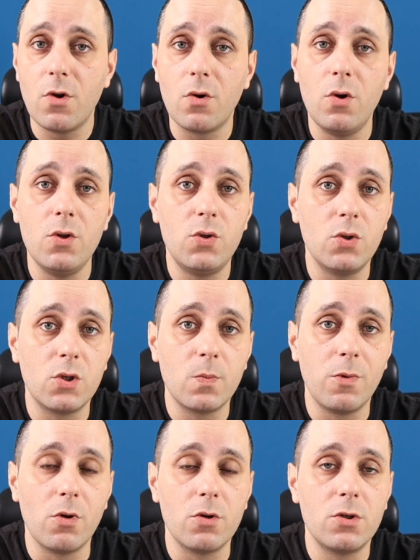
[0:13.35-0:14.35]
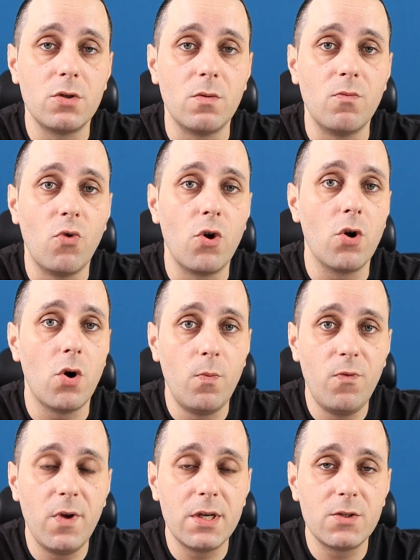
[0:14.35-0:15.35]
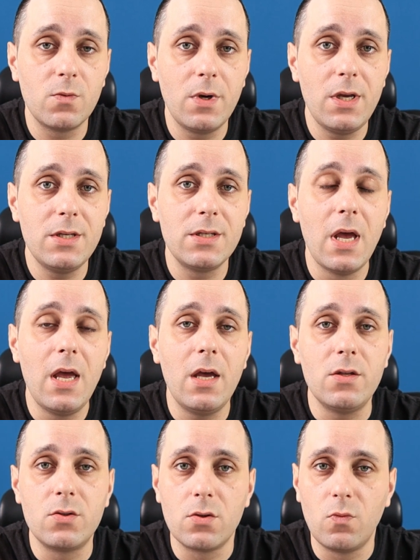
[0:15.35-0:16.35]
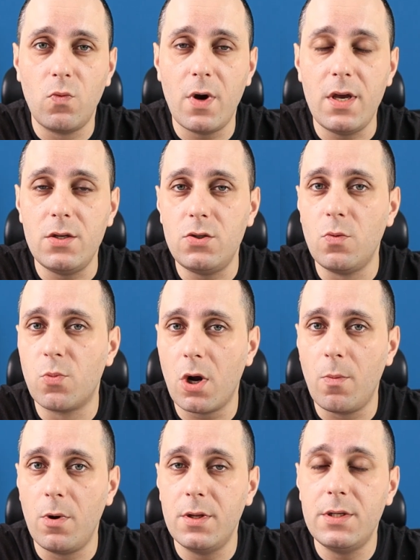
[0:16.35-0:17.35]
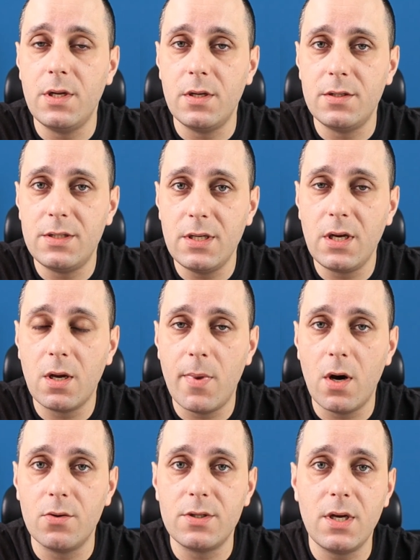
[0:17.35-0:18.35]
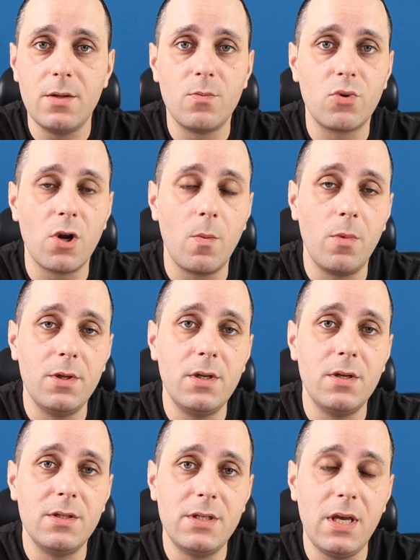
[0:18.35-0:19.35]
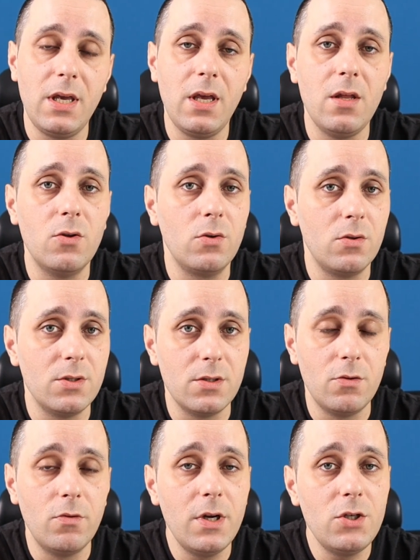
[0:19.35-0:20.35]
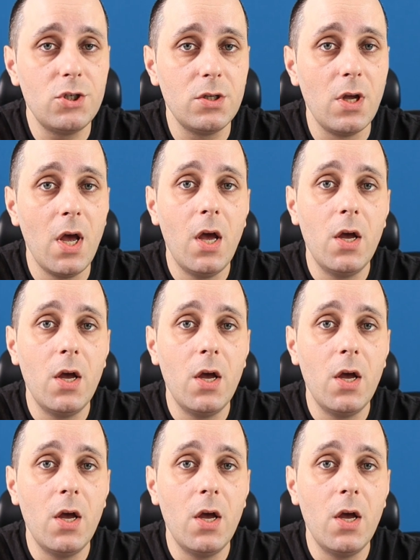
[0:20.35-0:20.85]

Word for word: We are going to explore some more obvious ways and some ways you probably didn't think about and probably didn't take into consideration.